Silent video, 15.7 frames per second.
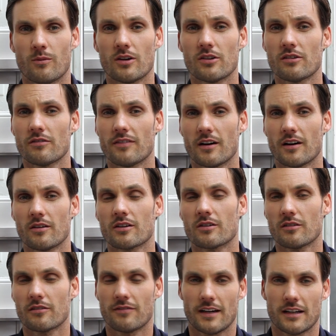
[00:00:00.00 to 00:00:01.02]
Once you've found a
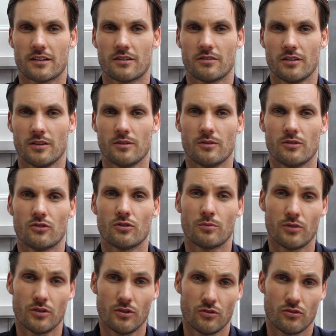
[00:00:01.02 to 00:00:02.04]
good factory to
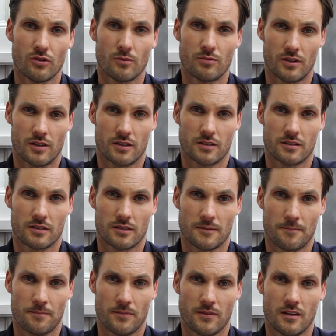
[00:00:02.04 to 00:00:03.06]
produce your products,
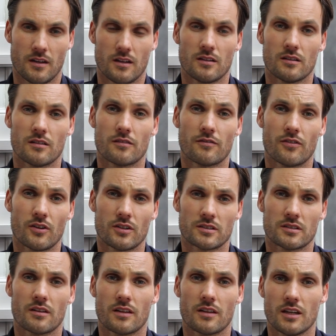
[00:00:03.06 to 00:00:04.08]
the
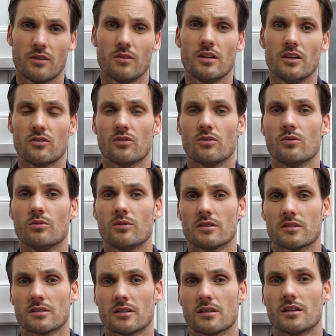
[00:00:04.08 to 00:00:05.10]
first thing you need to do
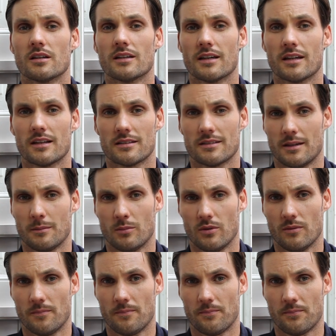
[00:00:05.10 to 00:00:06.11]
is get a
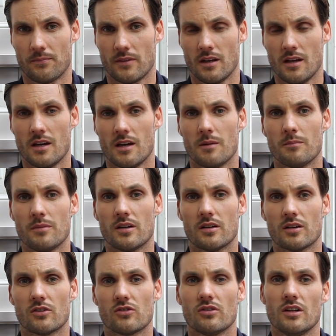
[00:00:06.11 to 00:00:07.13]
sample.
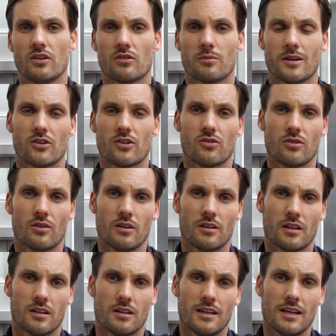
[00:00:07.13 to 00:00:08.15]
Because you need to make sure
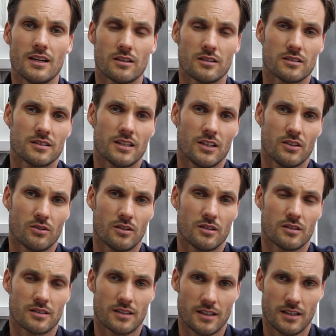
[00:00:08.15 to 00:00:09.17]
that they understand your
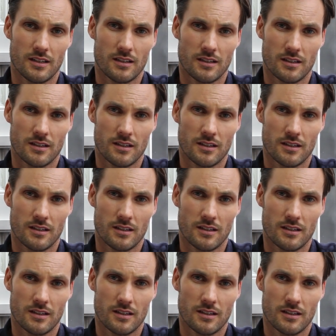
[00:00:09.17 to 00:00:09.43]
design